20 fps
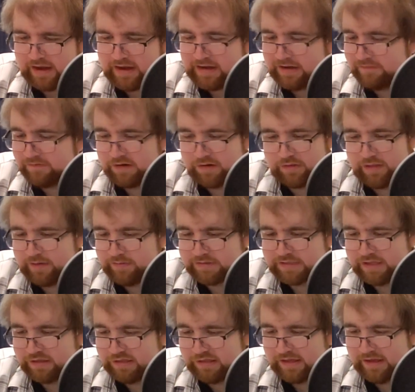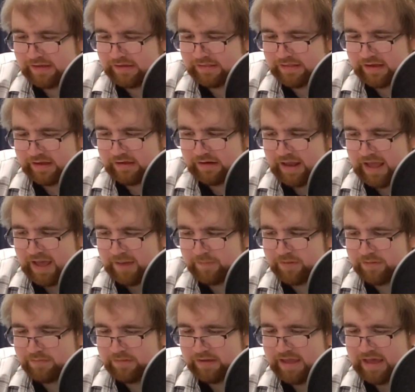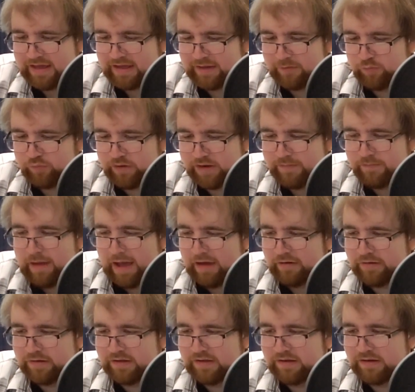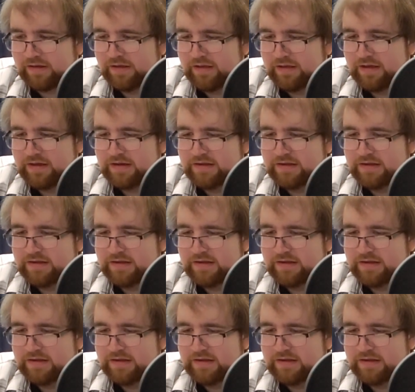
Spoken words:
I didn't even know that was a thing that could happen, but yeah, he rebounded.